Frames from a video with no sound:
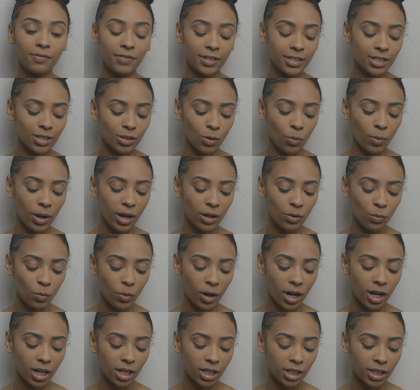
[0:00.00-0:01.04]
It's the Wet n
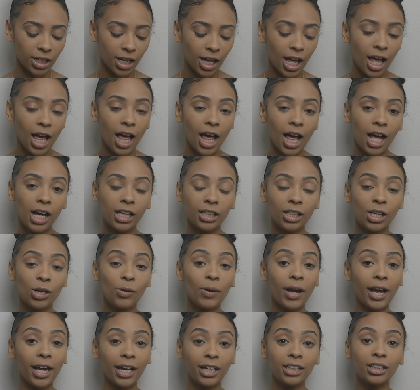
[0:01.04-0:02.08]
Wild Hello
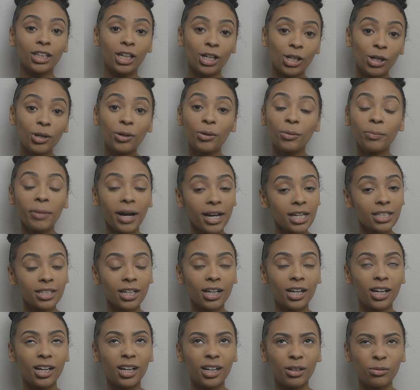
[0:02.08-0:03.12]
Halo
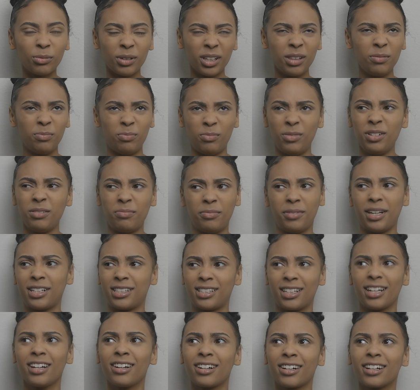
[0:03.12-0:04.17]
with
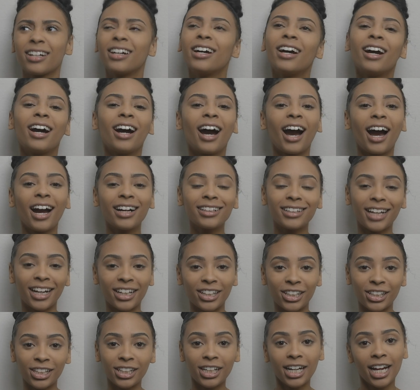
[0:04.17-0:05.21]
mascara
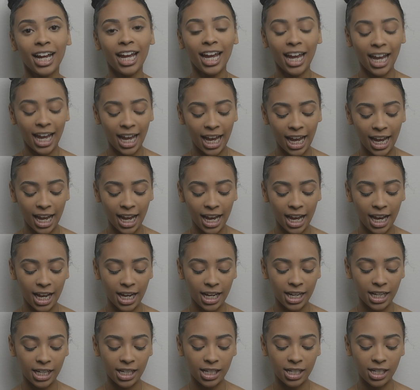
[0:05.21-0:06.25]
highlighter,
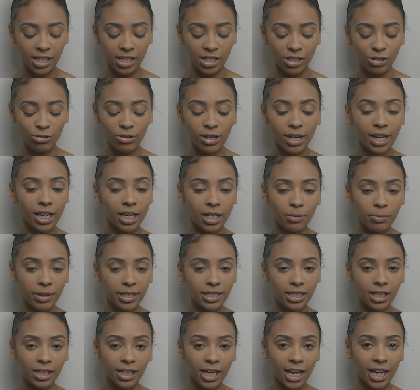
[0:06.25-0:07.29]
and you could get it
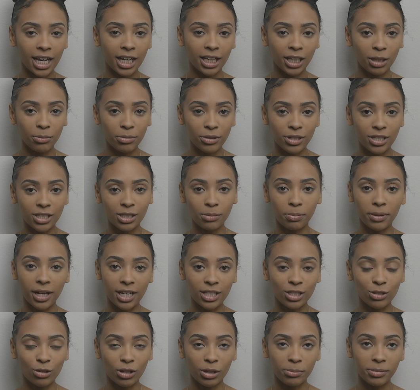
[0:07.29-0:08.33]
basically at any beauty supply
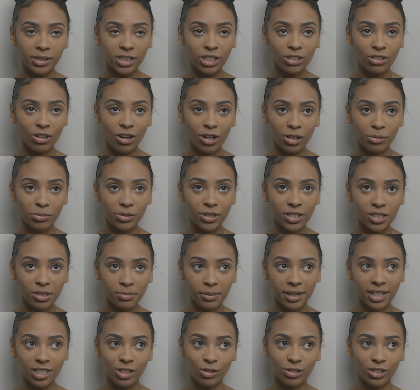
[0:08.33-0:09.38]
store, but you know all the beauty
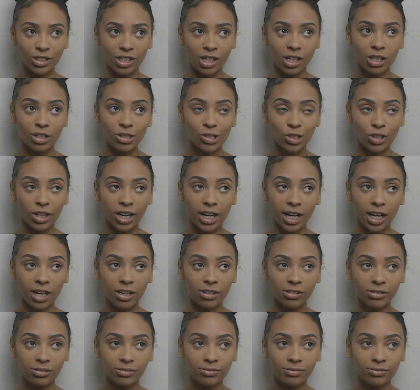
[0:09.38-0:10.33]
supply stores are closed right now.